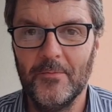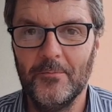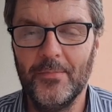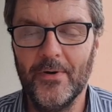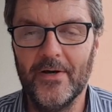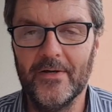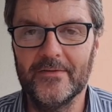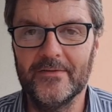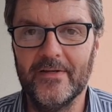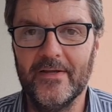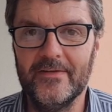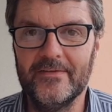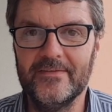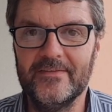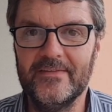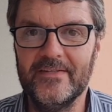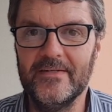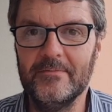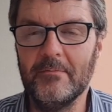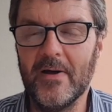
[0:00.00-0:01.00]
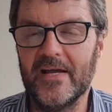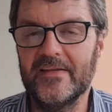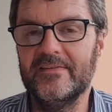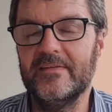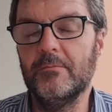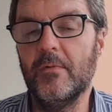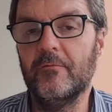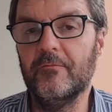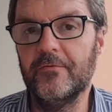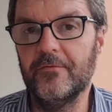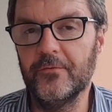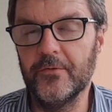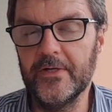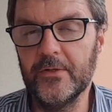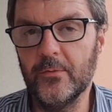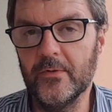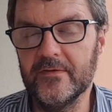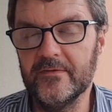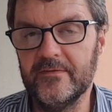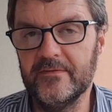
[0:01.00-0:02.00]
but it's the maximum
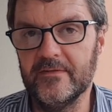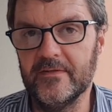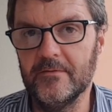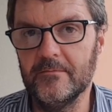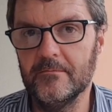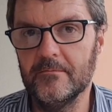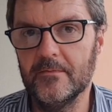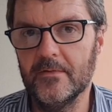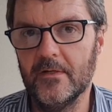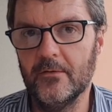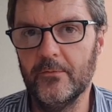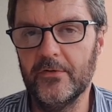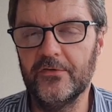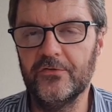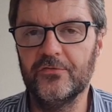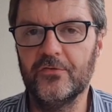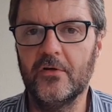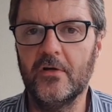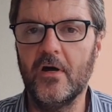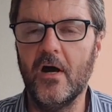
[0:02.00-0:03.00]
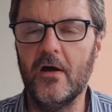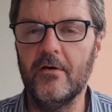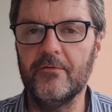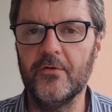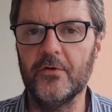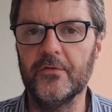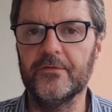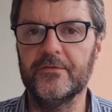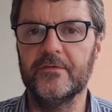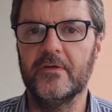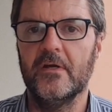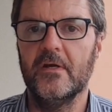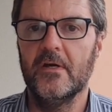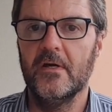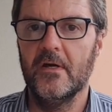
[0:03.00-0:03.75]
frequency, which covers